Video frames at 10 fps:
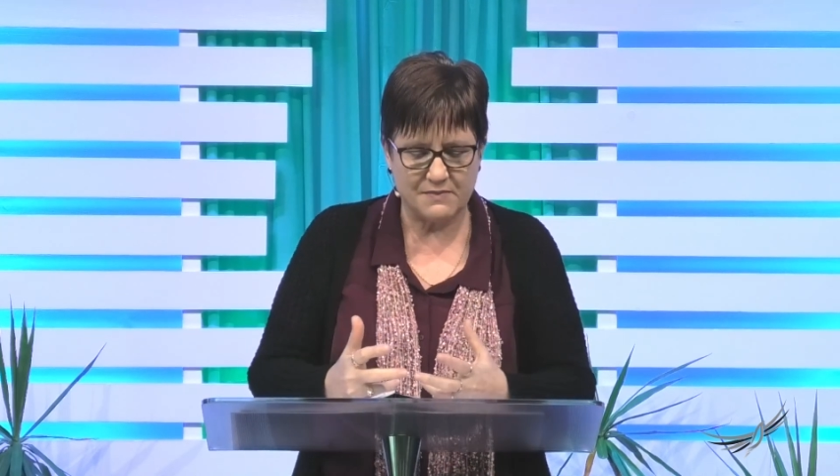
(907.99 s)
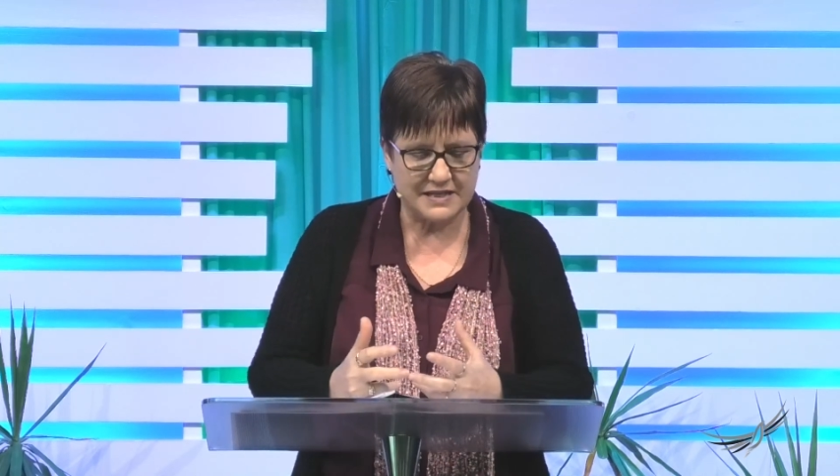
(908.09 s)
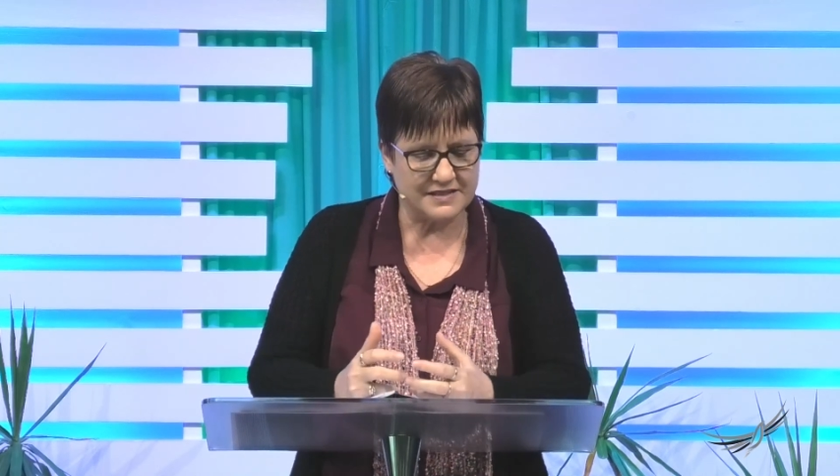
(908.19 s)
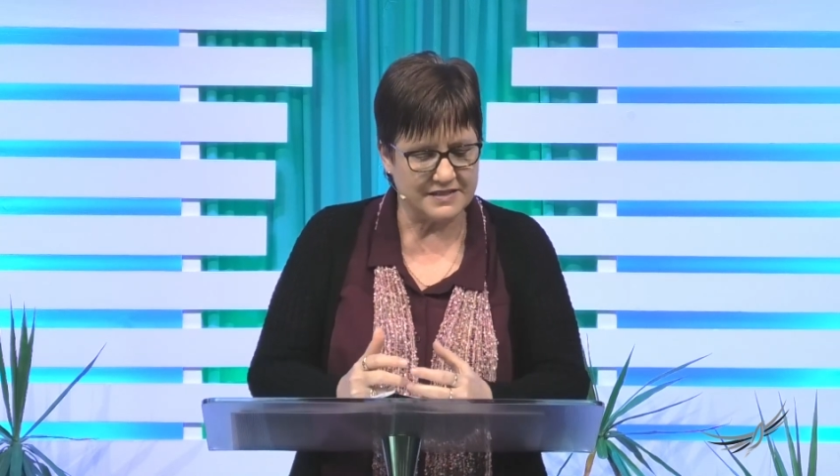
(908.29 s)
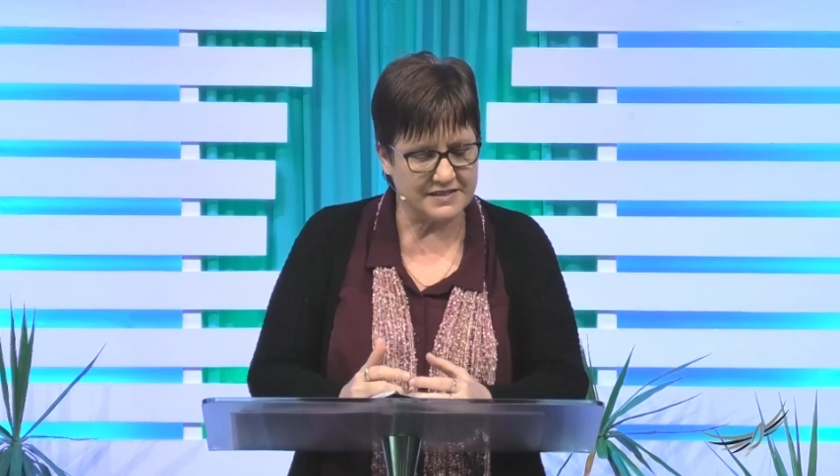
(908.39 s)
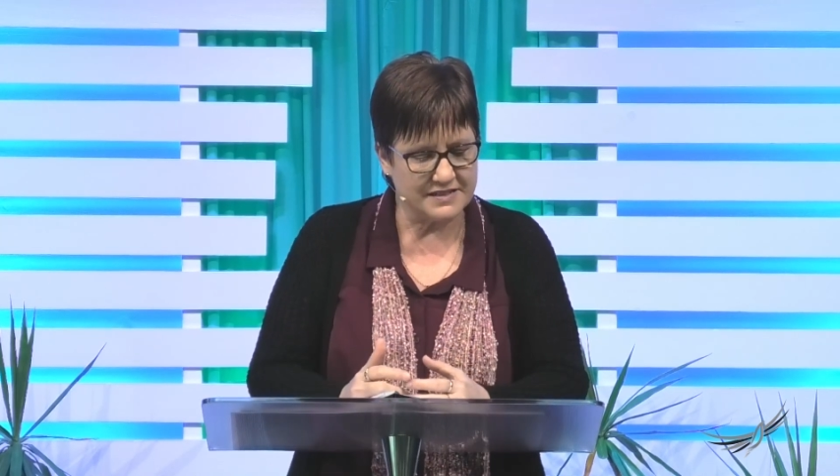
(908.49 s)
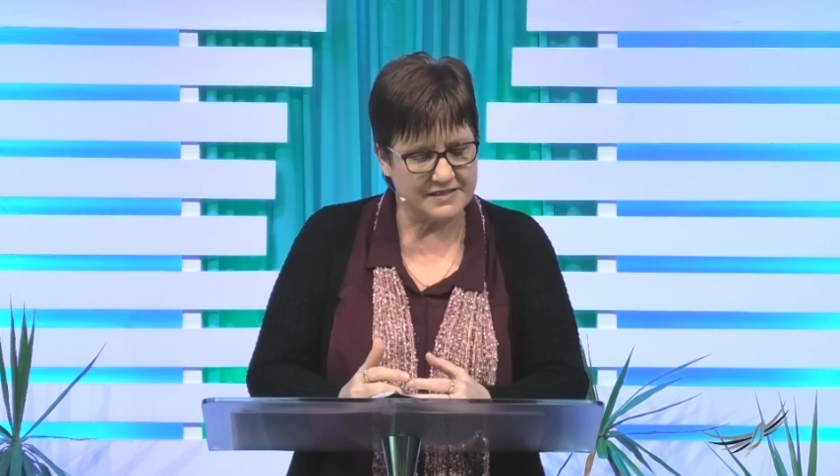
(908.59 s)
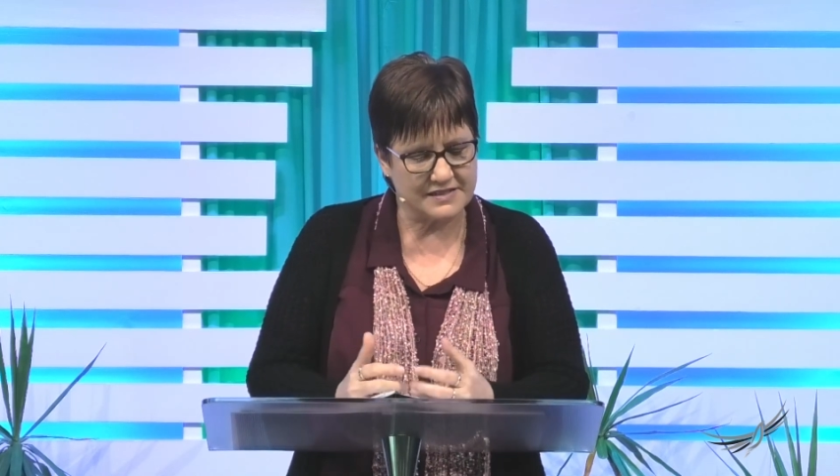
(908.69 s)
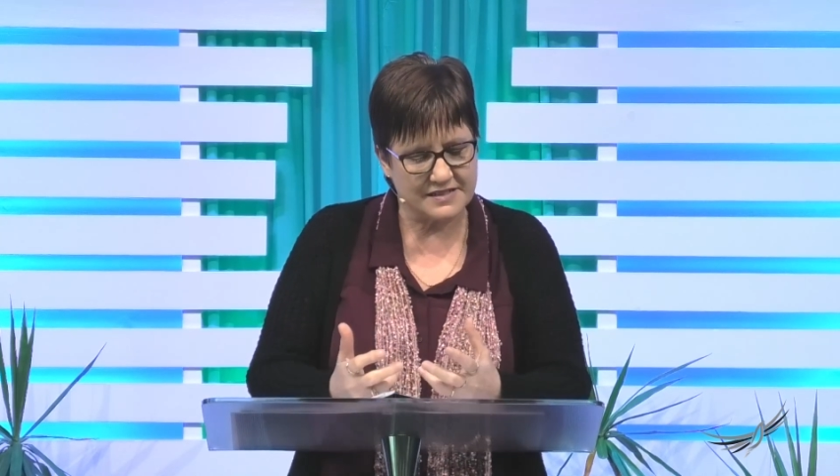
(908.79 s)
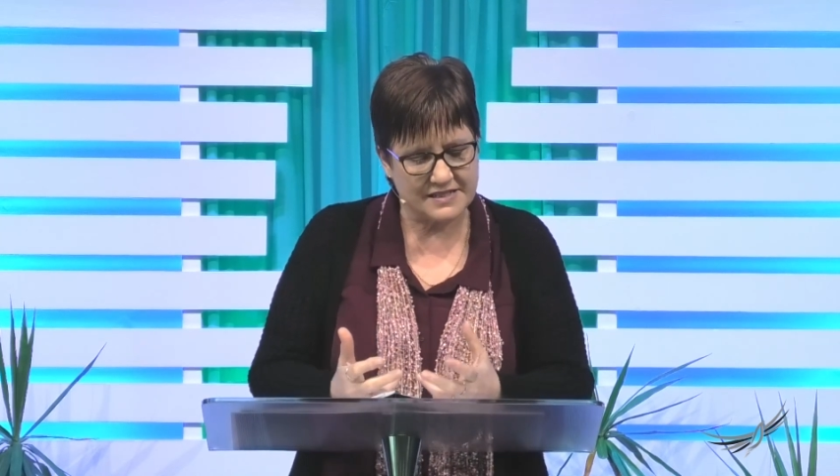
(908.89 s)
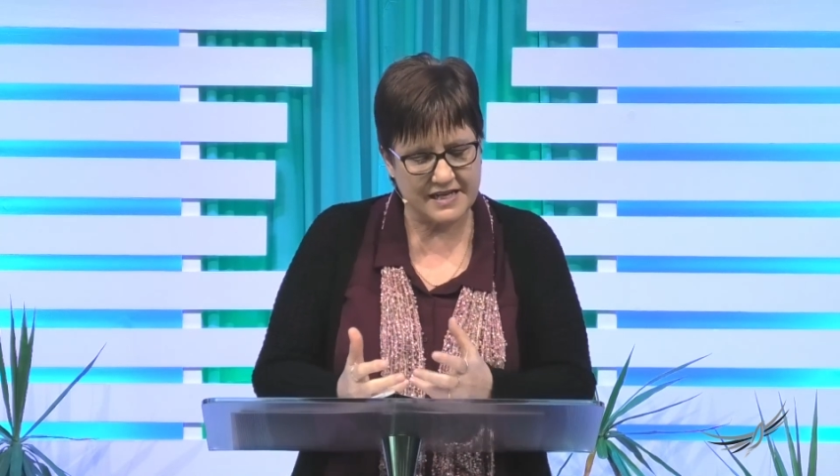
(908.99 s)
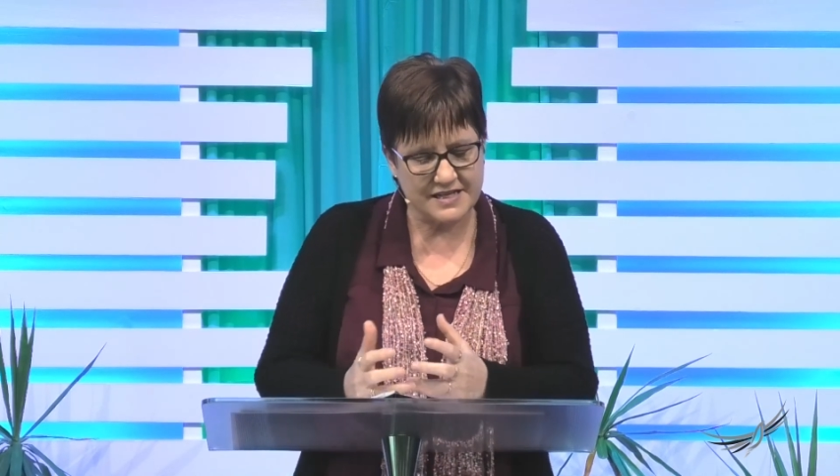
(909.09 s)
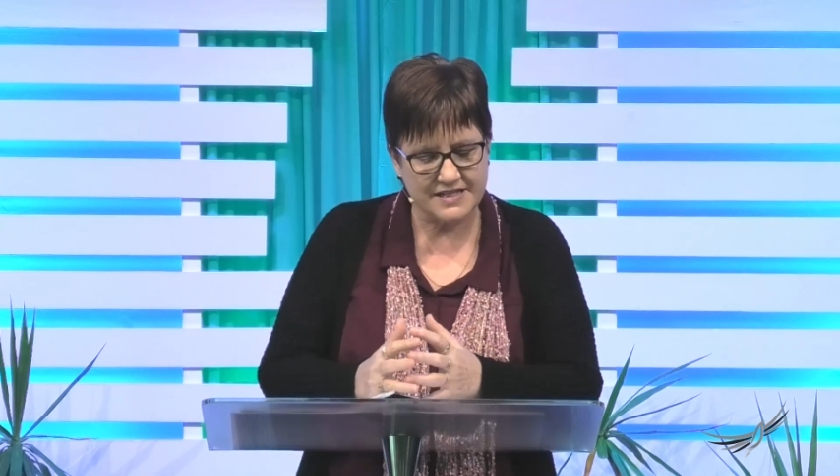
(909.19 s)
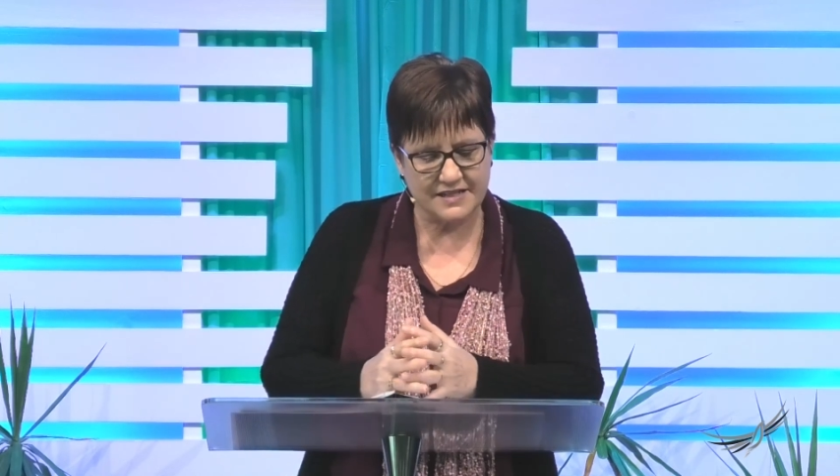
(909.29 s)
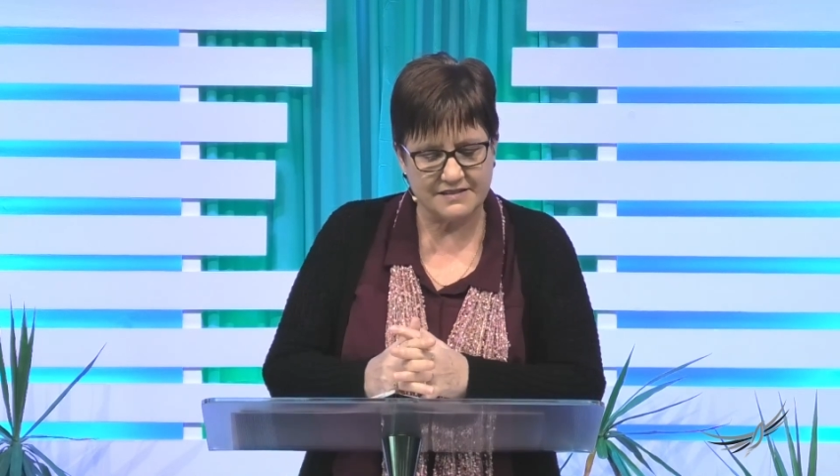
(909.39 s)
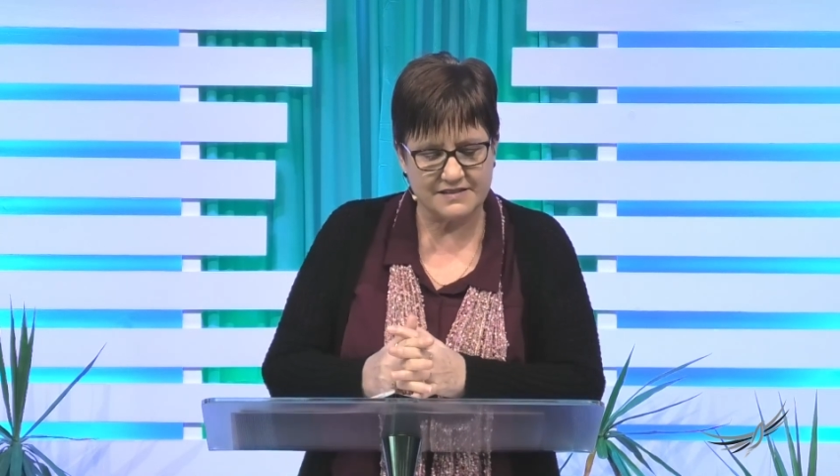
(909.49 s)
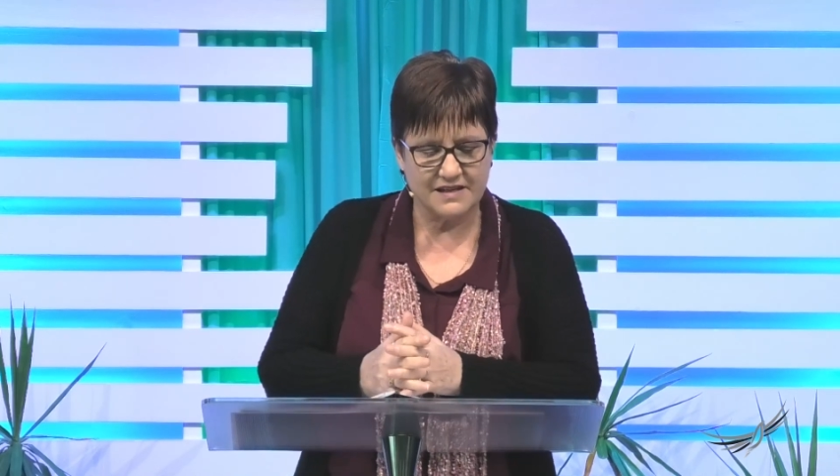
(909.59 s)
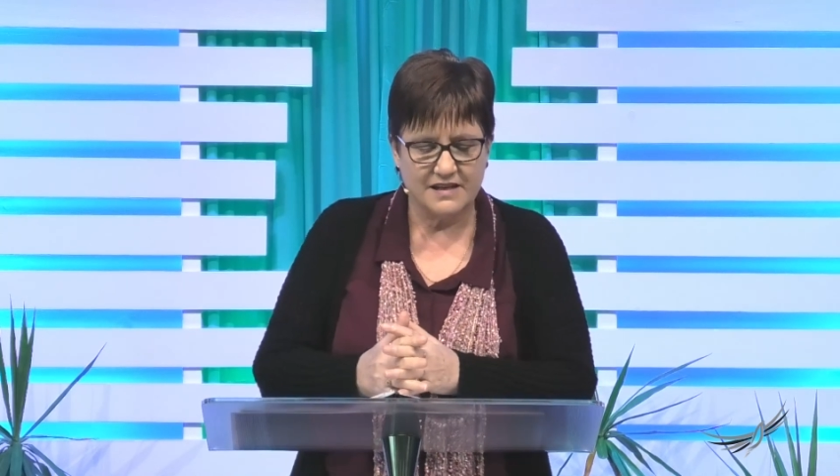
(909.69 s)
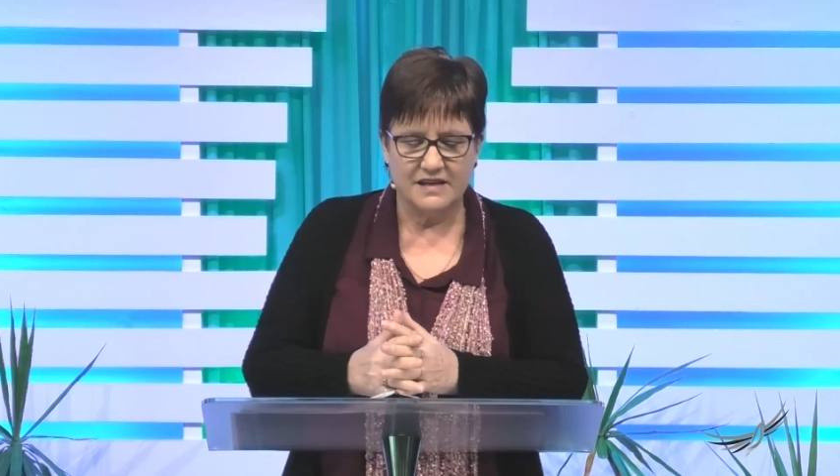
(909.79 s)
messages and teachings,